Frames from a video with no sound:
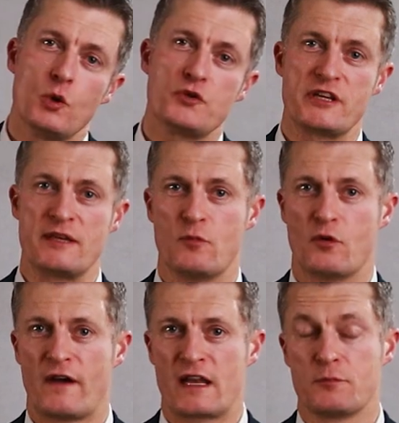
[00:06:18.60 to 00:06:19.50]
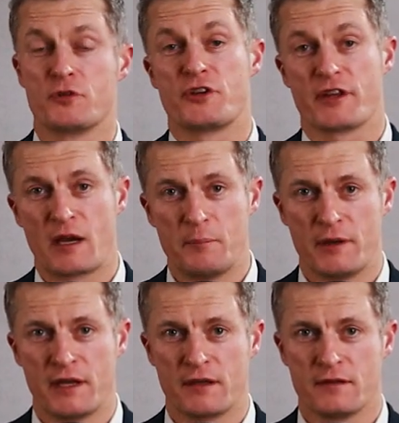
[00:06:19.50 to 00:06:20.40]
your team more valuable to the
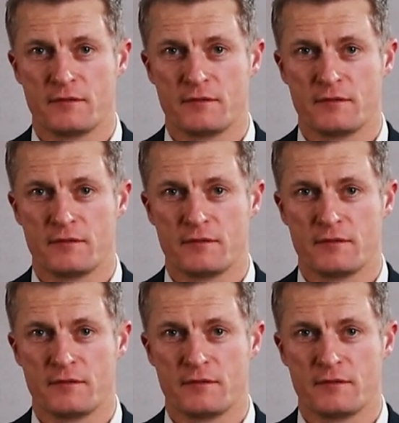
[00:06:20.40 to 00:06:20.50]
company.